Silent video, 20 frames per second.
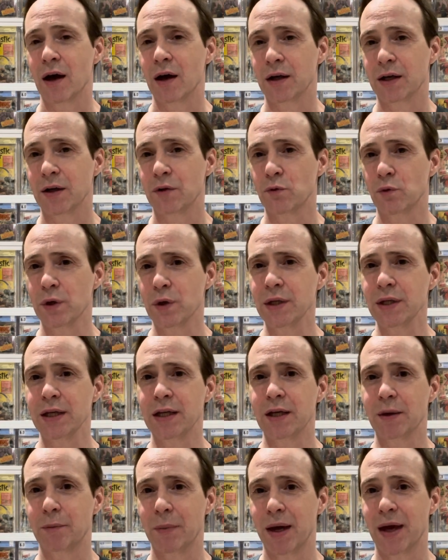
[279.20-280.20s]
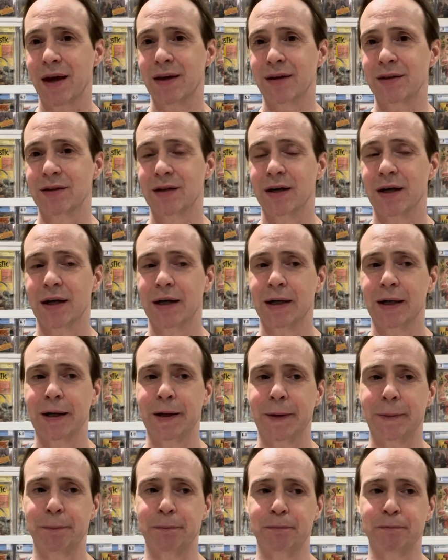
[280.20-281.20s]
can really command
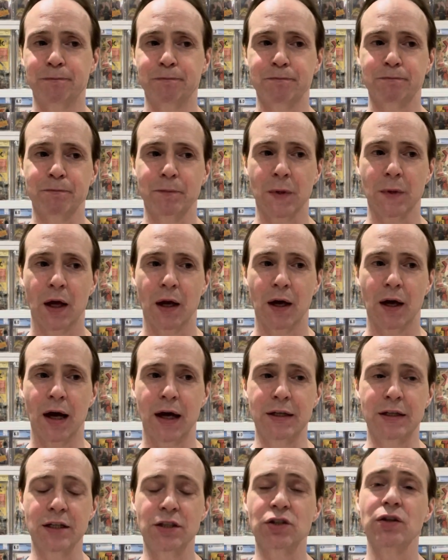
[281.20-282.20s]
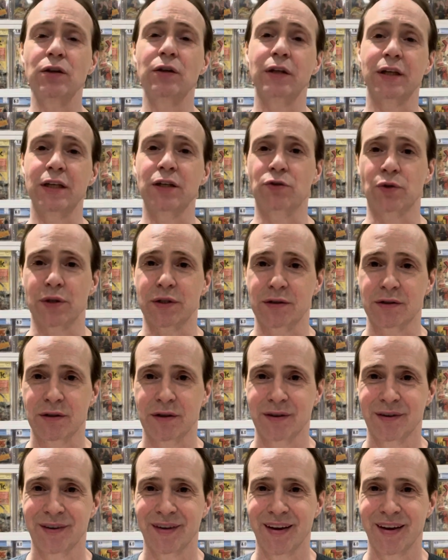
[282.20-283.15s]
additional interest.